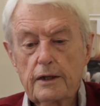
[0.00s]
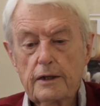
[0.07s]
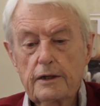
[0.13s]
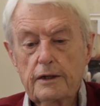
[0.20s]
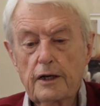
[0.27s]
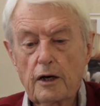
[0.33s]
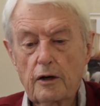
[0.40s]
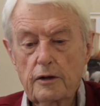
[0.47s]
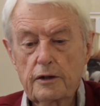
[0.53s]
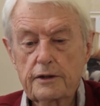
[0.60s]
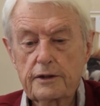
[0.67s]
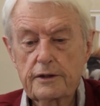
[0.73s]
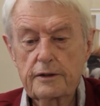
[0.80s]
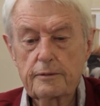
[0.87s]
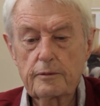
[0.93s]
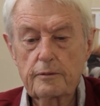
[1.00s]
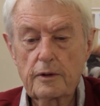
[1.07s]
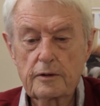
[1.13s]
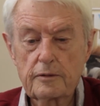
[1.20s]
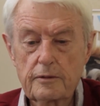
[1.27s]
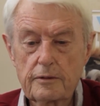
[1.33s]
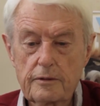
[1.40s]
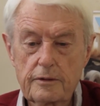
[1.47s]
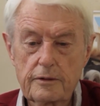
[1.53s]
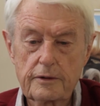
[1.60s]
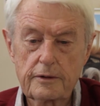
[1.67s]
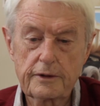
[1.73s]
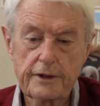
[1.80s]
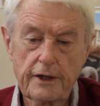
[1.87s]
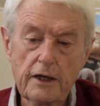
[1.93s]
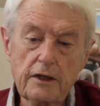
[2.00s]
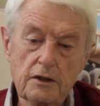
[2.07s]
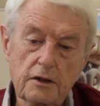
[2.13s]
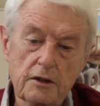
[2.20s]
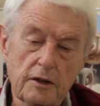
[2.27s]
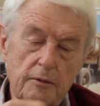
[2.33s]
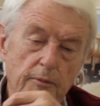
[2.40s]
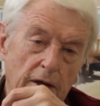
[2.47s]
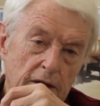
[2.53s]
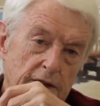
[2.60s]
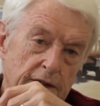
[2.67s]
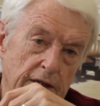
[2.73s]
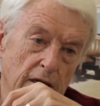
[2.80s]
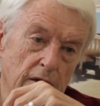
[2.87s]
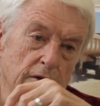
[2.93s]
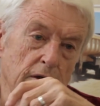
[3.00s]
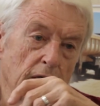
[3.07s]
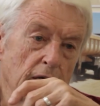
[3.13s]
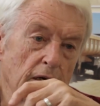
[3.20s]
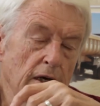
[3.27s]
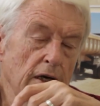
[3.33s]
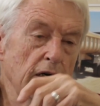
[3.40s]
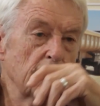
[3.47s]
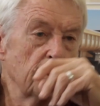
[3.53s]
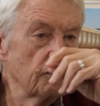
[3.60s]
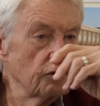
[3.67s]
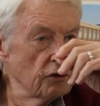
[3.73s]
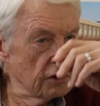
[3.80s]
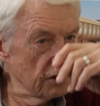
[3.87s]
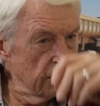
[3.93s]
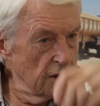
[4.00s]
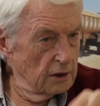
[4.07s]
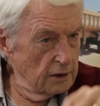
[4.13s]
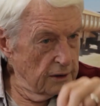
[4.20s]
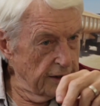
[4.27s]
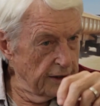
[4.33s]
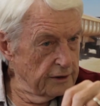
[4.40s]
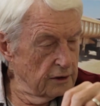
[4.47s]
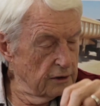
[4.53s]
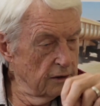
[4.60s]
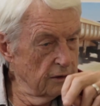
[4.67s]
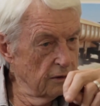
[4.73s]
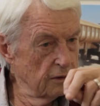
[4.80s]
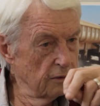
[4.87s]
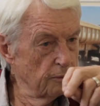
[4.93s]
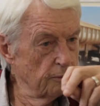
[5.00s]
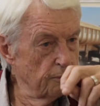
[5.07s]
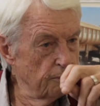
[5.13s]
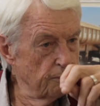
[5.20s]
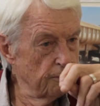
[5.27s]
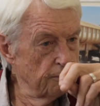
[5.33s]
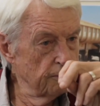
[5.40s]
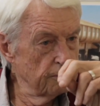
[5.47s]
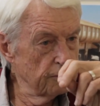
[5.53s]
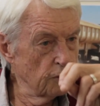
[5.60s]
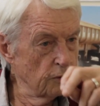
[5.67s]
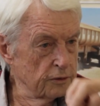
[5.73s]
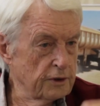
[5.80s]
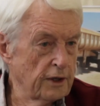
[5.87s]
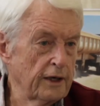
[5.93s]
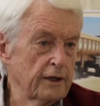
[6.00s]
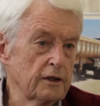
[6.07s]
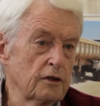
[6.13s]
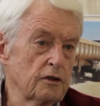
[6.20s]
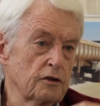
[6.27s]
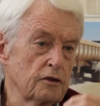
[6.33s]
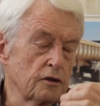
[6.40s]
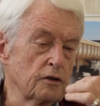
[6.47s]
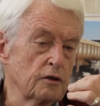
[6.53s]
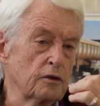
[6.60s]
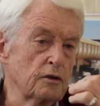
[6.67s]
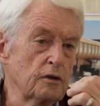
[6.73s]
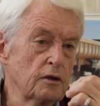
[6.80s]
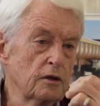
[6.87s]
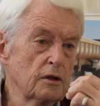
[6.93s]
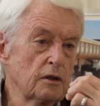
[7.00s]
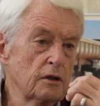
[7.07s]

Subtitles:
Now, it's as strange as it might sound, you still get contractors who